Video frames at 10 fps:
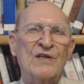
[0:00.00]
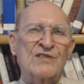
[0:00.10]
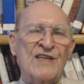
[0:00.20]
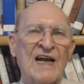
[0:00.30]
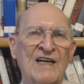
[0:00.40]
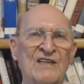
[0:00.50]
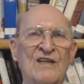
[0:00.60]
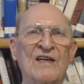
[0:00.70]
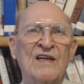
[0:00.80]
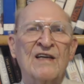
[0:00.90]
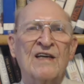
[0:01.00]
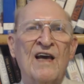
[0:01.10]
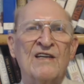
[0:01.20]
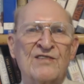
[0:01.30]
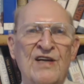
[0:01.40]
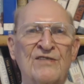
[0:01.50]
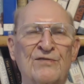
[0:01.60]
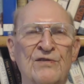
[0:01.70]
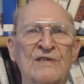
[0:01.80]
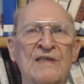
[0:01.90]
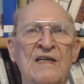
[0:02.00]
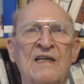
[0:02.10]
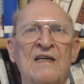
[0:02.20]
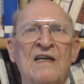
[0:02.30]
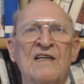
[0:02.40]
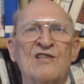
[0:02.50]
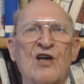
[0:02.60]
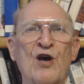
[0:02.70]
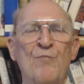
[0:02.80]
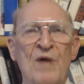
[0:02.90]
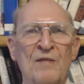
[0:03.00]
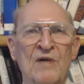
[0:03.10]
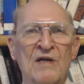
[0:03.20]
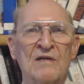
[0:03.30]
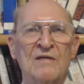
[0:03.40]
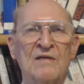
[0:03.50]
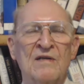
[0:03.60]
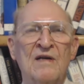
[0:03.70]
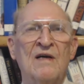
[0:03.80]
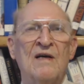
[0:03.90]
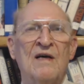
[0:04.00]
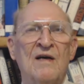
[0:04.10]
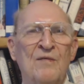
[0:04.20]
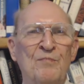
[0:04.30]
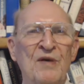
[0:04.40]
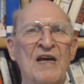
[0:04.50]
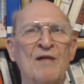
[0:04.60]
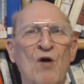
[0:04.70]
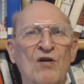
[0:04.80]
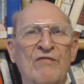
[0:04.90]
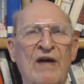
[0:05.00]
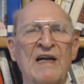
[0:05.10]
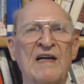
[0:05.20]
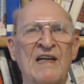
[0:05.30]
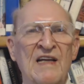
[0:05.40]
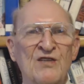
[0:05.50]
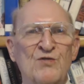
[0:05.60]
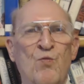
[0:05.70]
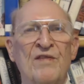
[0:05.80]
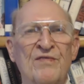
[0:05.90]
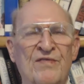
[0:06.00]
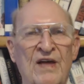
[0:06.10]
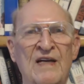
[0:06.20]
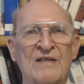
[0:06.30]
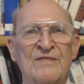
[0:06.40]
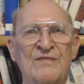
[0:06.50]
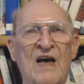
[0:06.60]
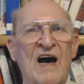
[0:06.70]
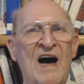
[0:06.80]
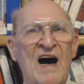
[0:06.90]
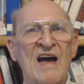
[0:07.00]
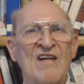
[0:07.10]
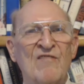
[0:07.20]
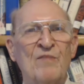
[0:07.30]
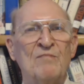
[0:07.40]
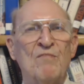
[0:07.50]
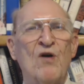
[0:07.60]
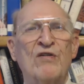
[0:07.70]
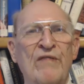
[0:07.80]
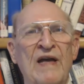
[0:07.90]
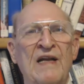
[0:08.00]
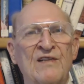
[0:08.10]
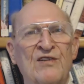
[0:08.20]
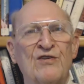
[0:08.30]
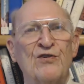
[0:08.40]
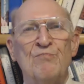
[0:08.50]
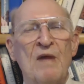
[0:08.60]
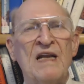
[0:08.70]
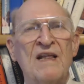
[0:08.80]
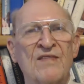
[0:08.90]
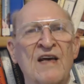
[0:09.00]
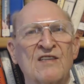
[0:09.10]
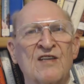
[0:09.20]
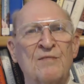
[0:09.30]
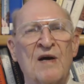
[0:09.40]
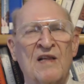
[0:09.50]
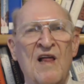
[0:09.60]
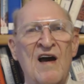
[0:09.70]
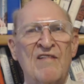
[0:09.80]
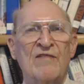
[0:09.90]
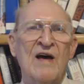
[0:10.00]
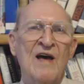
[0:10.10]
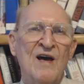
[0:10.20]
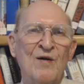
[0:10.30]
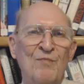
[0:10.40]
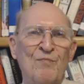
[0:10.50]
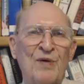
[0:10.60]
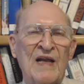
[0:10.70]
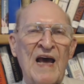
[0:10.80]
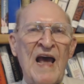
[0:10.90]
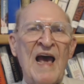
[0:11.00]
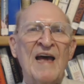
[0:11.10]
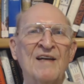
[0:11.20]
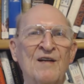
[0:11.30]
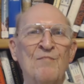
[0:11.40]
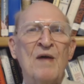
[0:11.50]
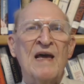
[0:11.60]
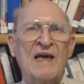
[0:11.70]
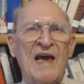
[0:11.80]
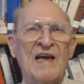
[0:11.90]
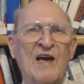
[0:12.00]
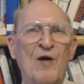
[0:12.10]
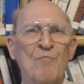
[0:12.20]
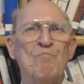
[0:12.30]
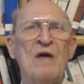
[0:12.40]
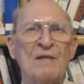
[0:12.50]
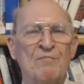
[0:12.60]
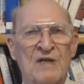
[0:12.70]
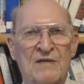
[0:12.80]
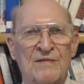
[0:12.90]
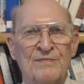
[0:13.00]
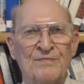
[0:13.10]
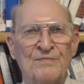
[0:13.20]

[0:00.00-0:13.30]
The second essential is commitment. Being motivated is one thing. I have been motivated to do many things in my life, but I had to make a commitment.